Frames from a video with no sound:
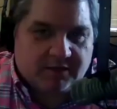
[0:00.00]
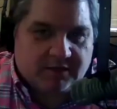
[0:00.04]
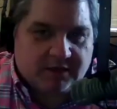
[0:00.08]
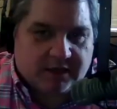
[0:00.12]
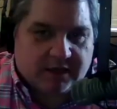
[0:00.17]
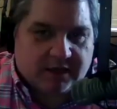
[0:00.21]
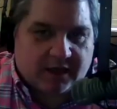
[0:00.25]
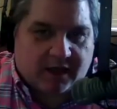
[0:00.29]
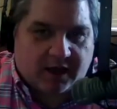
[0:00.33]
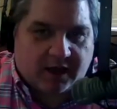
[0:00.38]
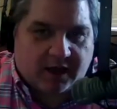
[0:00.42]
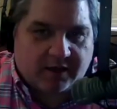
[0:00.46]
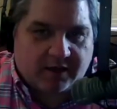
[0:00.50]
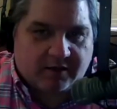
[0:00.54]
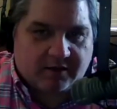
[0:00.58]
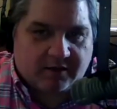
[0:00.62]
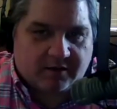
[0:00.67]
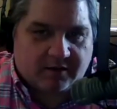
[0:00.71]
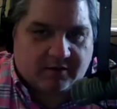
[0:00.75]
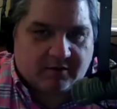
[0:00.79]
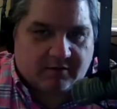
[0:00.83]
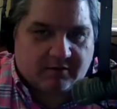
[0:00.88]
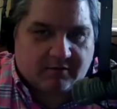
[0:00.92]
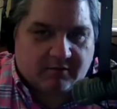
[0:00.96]
a guy
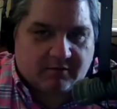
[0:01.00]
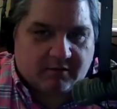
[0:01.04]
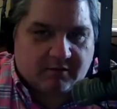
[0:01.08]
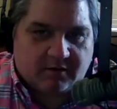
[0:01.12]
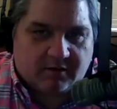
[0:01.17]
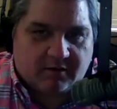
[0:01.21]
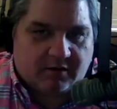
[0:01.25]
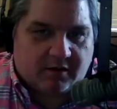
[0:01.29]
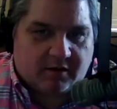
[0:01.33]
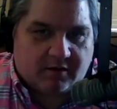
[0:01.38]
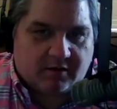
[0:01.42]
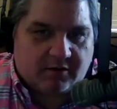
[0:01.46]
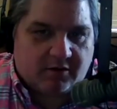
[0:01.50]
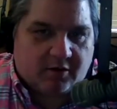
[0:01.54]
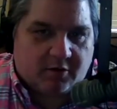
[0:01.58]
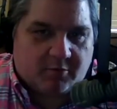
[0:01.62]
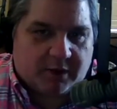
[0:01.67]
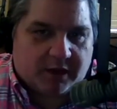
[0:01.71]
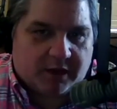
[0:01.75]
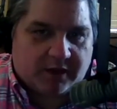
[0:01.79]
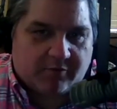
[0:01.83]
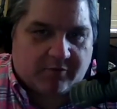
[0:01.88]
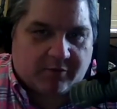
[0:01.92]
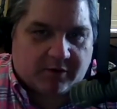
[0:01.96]
that
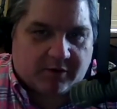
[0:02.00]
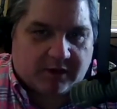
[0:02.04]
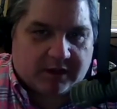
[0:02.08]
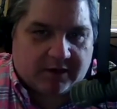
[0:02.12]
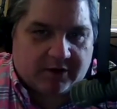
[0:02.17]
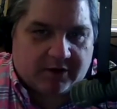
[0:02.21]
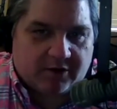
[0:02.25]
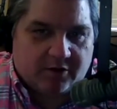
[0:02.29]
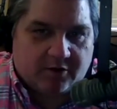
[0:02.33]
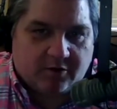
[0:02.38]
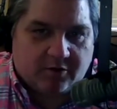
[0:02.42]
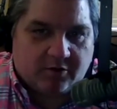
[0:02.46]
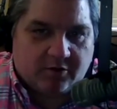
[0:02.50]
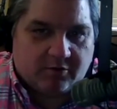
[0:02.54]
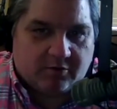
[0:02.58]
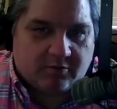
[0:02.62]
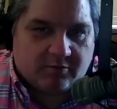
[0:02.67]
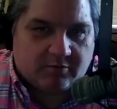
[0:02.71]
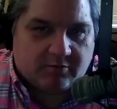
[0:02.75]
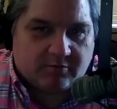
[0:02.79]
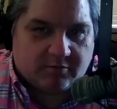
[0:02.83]
nobody really knew,